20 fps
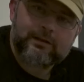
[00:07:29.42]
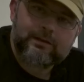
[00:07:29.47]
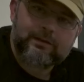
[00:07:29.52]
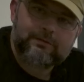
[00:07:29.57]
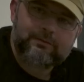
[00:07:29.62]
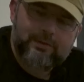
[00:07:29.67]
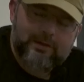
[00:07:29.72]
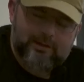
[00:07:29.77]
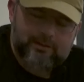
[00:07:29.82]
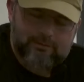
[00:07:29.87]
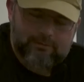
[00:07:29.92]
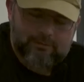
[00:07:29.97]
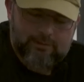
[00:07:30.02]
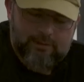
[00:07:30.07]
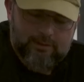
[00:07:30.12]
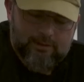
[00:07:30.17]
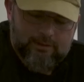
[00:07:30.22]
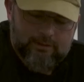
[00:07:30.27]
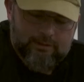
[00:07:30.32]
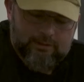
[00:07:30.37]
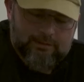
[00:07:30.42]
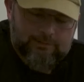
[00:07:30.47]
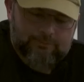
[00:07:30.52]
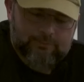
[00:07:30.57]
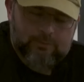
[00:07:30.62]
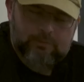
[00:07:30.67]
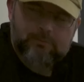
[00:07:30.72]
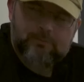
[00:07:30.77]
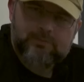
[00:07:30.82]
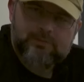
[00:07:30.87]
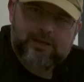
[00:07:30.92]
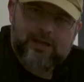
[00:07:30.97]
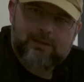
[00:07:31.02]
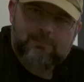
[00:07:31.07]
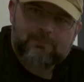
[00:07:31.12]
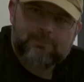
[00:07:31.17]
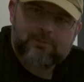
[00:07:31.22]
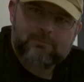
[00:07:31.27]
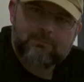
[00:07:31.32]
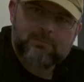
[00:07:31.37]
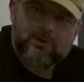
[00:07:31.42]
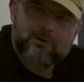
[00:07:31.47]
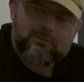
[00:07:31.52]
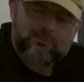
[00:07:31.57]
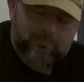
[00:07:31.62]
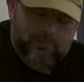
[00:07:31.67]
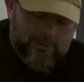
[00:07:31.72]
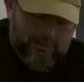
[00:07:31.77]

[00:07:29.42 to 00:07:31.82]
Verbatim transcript: any of that. If you tap the mode